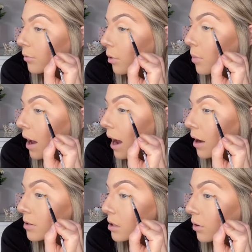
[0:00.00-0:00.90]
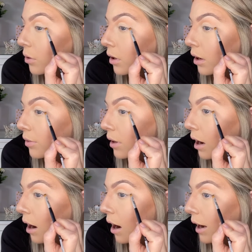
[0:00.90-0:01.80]
from the outer corner of the
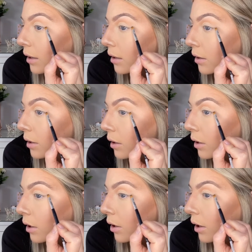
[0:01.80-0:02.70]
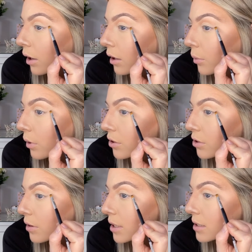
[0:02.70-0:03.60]
eye. And you want to
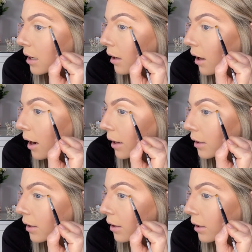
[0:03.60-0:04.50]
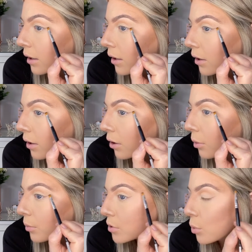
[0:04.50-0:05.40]
trace that line up
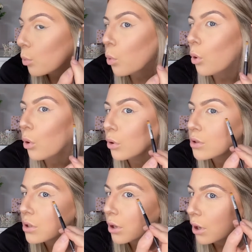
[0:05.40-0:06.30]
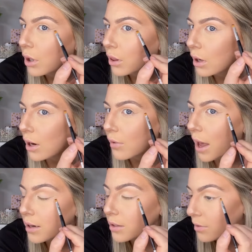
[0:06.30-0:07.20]
towards the kind of
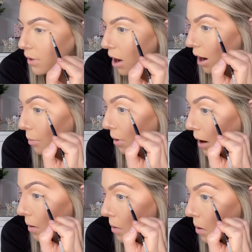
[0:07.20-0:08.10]
end of the eyebrow.